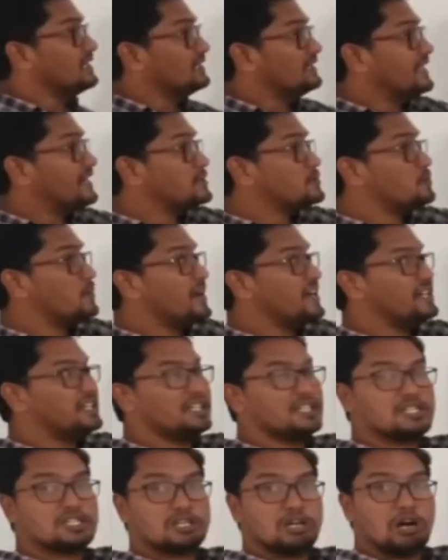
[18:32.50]
That's why it
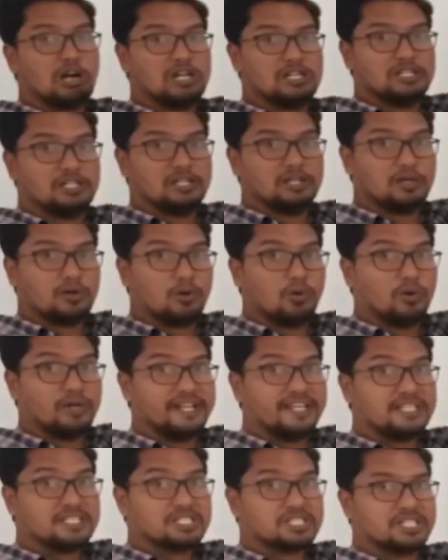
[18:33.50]
is called
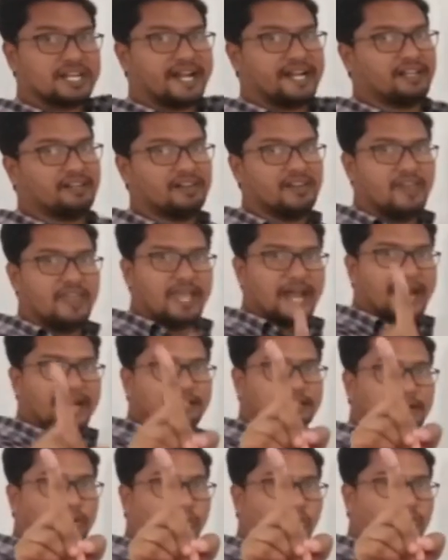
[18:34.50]
coding strand.
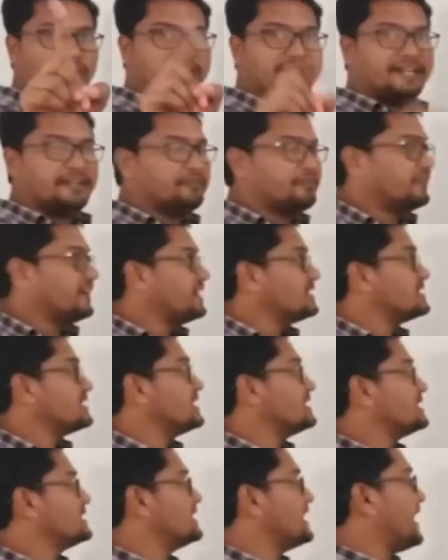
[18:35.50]
And the only difference
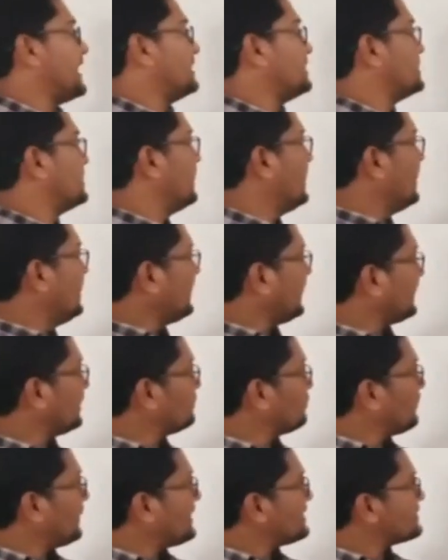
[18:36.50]
is that
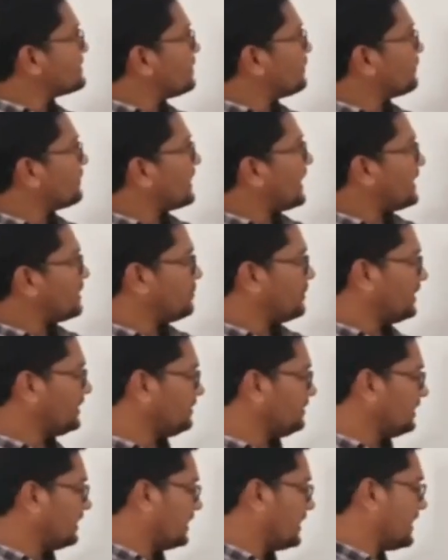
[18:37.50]
in place of
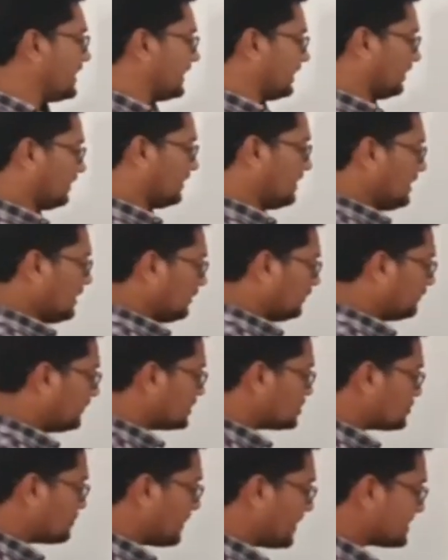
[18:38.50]
thymine, here
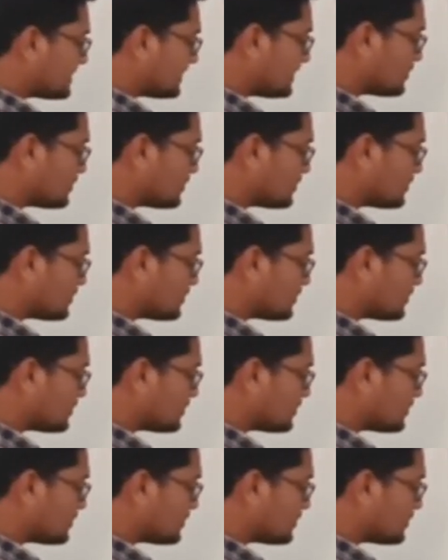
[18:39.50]
which base is